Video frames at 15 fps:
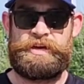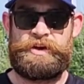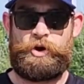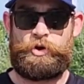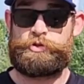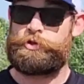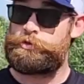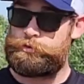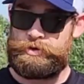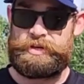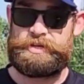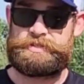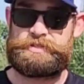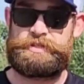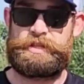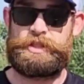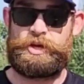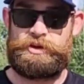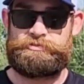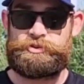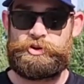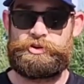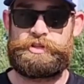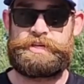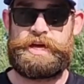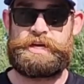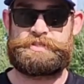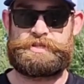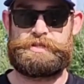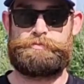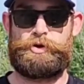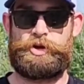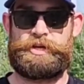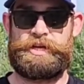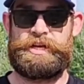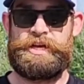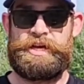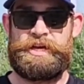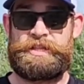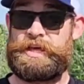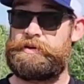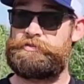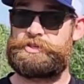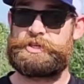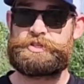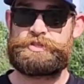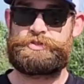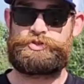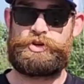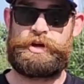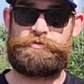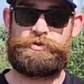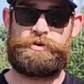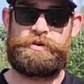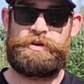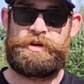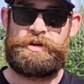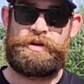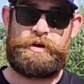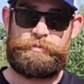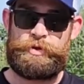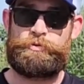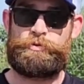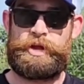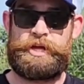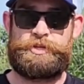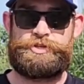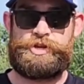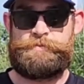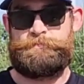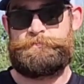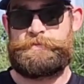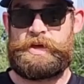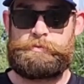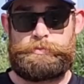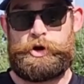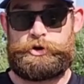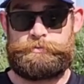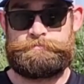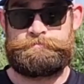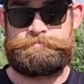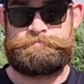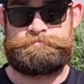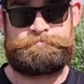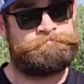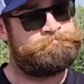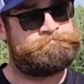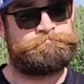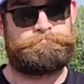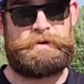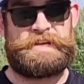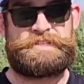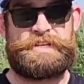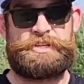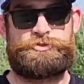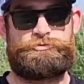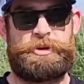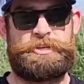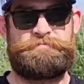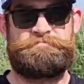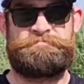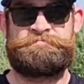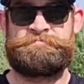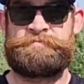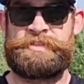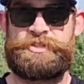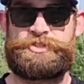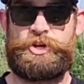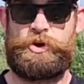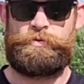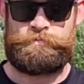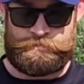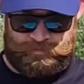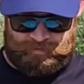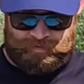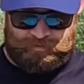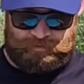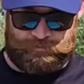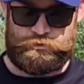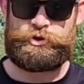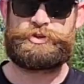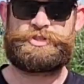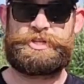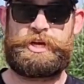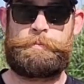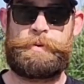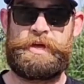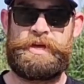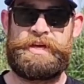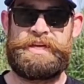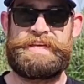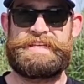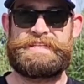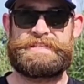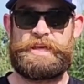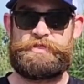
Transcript: are the 3 discs that LØFT currently has on the market. They have a distance driver, a mid-range, and a putter. Makes sense, right? So, first up is